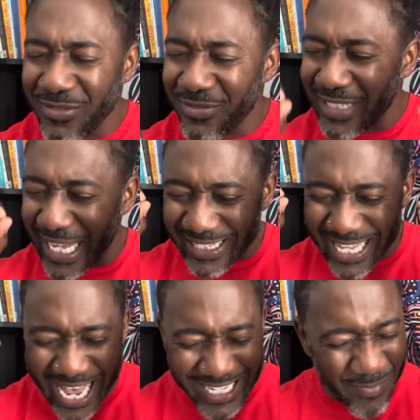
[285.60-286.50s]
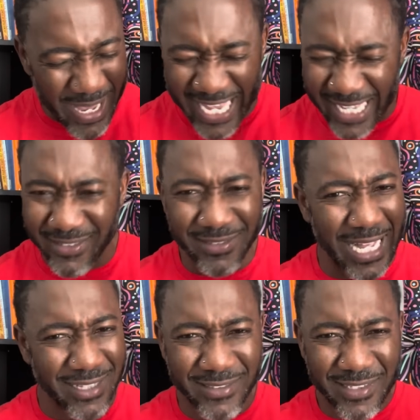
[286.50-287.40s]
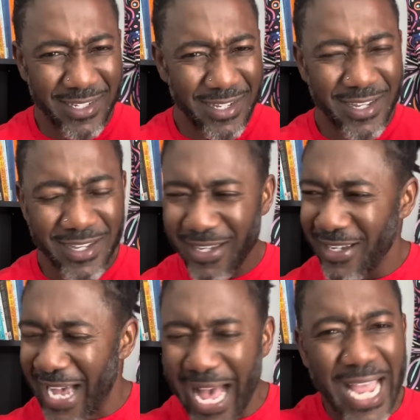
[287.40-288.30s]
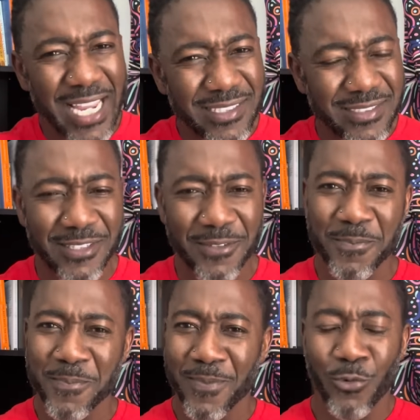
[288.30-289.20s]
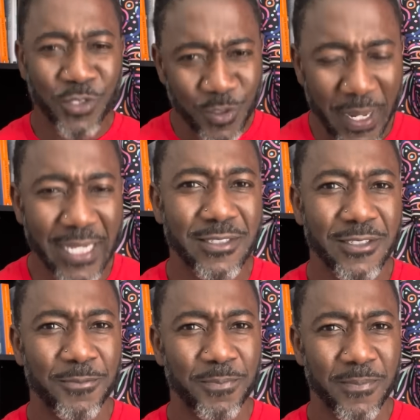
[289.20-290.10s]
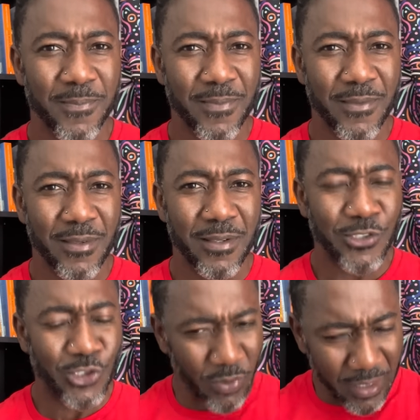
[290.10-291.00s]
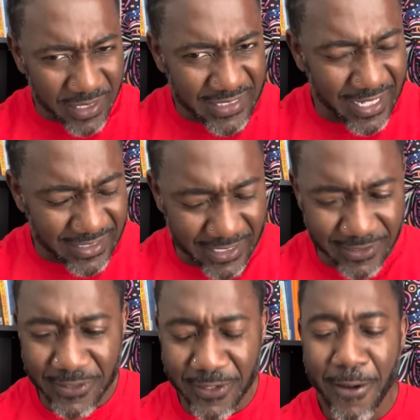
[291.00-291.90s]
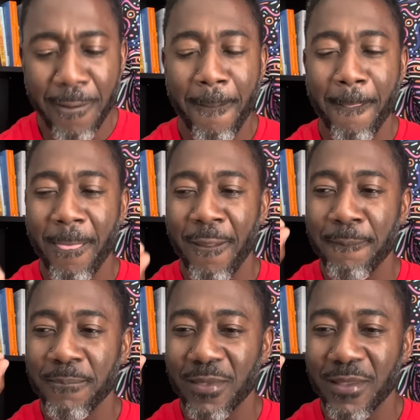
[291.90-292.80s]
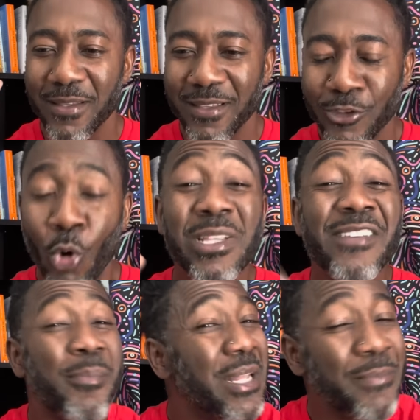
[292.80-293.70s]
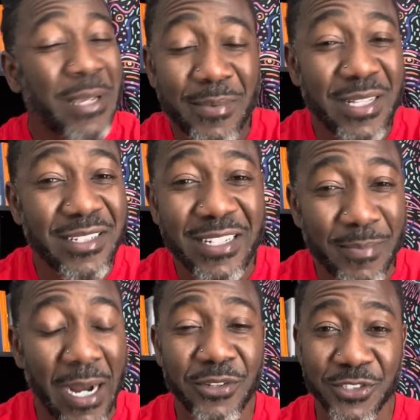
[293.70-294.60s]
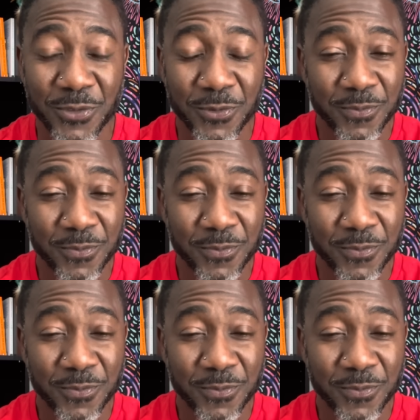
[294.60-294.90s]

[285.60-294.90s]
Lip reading: that any man that highest respect. So what am I saying is this? Don't give a man a baby until he marries you.